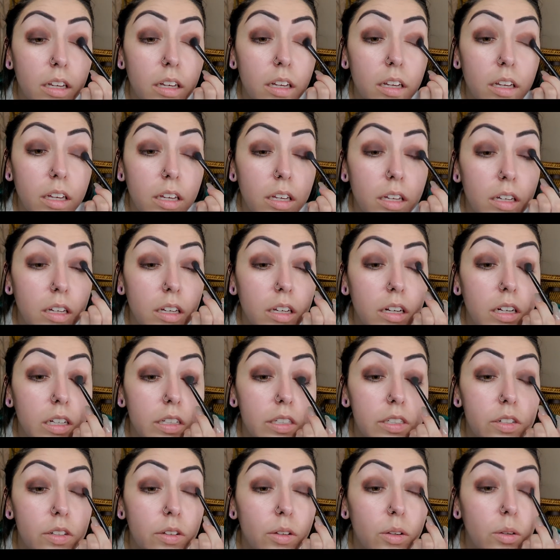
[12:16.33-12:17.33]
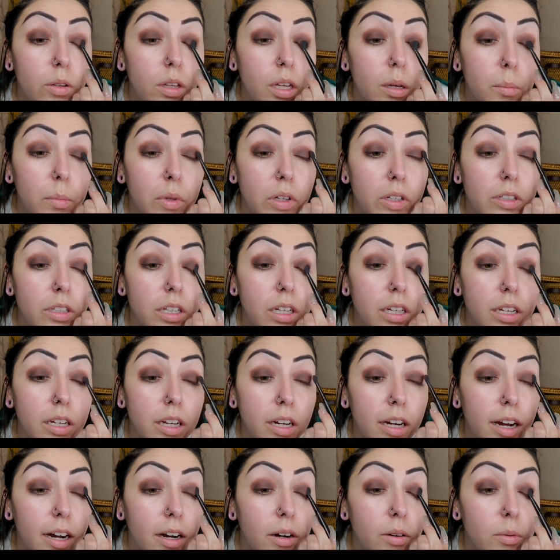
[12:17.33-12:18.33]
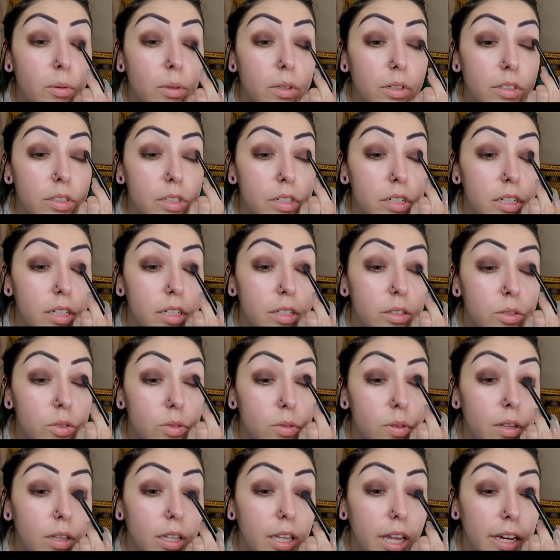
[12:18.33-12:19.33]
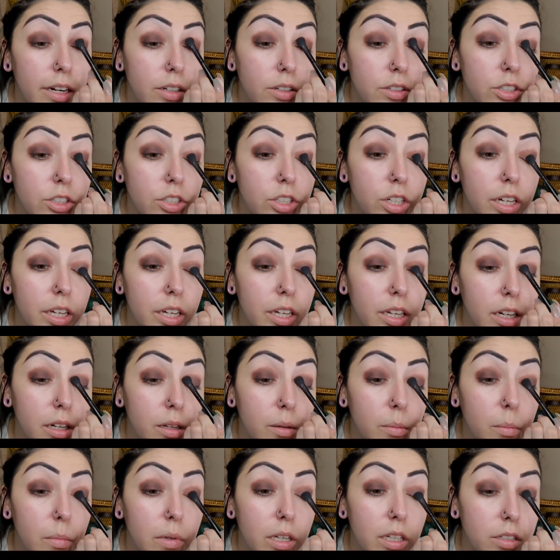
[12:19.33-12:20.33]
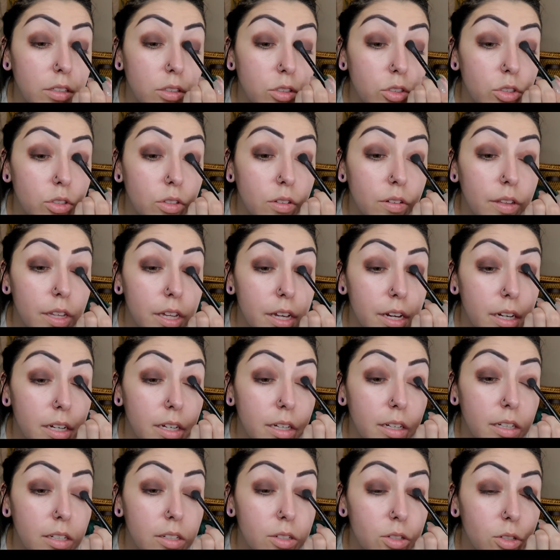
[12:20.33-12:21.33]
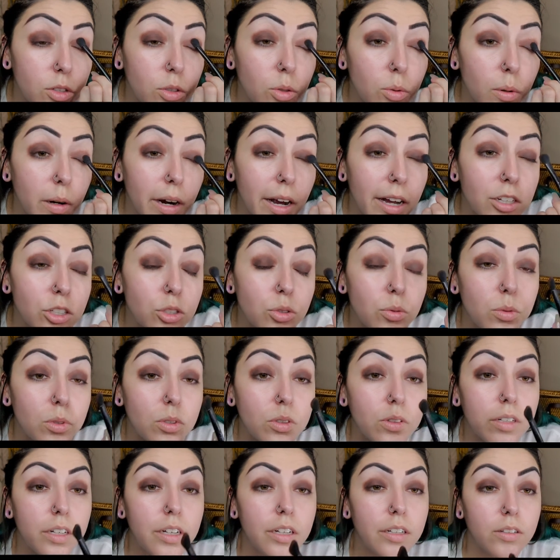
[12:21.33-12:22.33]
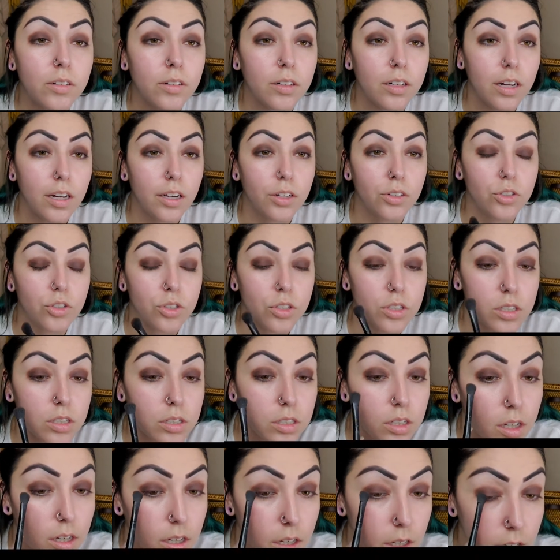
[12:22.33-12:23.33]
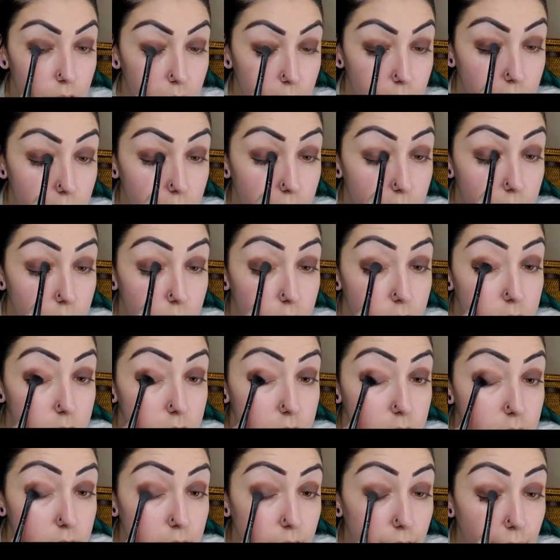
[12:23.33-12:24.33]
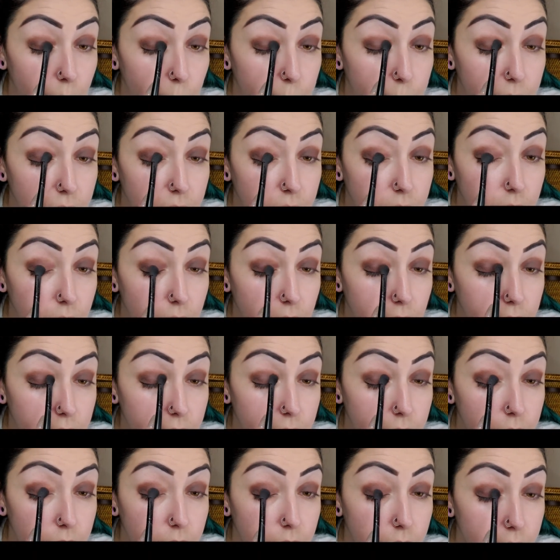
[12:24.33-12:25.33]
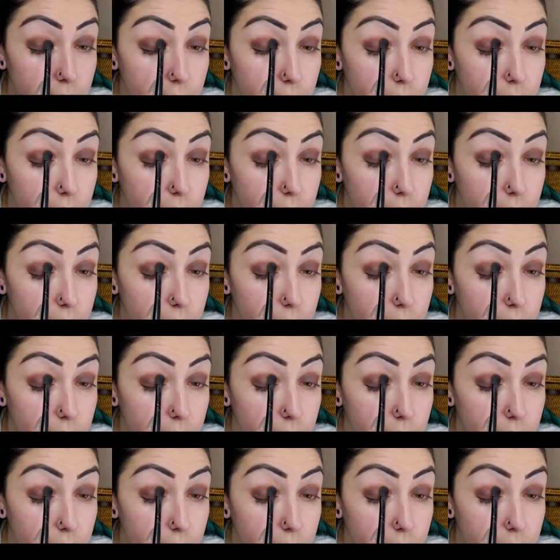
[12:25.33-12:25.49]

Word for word: and slowly building it outwards into the lighter shade, making sure that it is gradual and you're not just slapping it on there